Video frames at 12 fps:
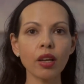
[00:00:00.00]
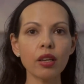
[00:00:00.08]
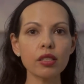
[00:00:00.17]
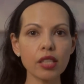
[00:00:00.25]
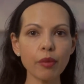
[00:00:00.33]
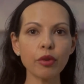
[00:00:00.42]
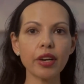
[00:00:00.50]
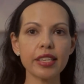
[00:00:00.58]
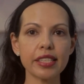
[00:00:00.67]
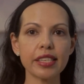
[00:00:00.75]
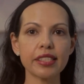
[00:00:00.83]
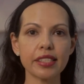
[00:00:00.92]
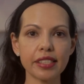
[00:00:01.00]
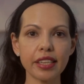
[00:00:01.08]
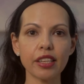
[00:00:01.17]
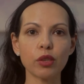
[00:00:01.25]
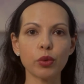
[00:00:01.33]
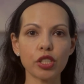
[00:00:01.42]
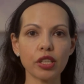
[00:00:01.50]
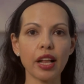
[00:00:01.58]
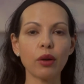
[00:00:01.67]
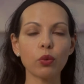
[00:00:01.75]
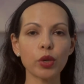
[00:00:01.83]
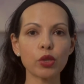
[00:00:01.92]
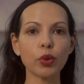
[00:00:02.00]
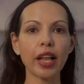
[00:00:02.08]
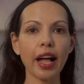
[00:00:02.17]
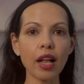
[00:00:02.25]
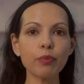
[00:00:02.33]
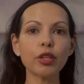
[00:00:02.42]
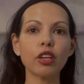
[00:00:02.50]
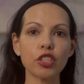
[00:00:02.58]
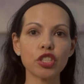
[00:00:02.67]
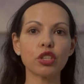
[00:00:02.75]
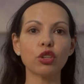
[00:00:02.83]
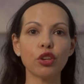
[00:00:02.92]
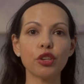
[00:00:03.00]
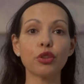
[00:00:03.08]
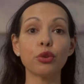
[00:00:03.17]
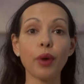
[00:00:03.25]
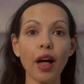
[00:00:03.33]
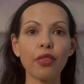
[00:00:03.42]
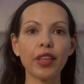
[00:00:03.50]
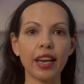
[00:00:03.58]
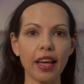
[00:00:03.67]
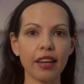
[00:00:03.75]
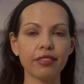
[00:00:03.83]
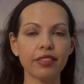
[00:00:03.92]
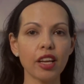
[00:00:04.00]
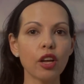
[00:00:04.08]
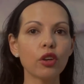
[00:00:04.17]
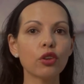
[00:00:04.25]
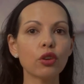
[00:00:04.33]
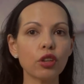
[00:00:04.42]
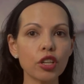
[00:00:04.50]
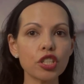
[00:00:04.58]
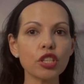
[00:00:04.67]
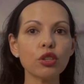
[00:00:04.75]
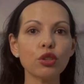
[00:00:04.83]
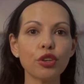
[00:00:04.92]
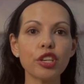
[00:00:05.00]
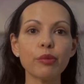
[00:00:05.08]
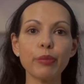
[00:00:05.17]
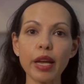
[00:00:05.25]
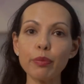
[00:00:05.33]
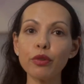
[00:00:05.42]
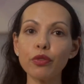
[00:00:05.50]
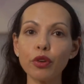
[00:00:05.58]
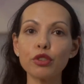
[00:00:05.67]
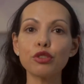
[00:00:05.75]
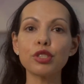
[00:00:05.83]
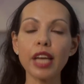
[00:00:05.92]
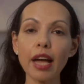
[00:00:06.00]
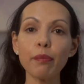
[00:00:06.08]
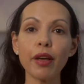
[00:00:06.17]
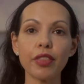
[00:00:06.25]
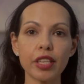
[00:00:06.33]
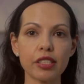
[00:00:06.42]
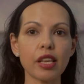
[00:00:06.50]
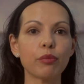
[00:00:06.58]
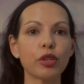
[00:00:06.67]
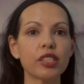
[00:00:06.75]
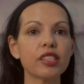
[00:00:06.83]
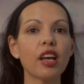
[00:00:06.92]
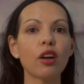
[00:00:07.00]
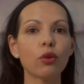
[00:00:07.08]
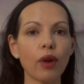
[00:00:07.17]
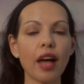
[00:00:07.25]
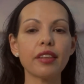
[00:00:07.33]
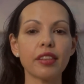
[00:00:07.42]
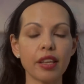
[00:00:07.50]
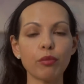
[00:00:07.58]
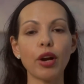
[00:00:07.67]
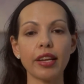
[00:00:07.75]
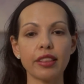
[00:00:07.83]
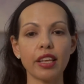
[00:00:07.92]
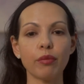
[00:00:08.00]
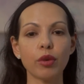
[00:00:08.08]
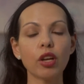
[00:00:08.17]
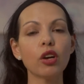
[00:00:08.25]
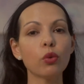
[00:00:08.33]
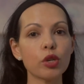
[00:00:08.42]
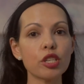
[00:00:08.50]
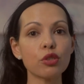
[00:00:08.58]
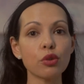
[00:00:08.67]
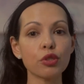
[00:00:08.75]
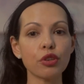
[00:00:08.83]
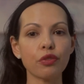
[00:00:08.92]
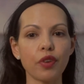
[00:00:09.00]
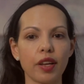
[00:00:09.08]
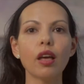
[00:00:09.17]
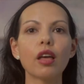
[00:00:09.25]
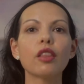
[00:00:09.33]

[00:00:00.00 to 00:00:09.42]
Summarizing is a skill which will help the logical learner throughout their life. Your logical learner may prefer to type out their summaries rather than write them, which is also fine.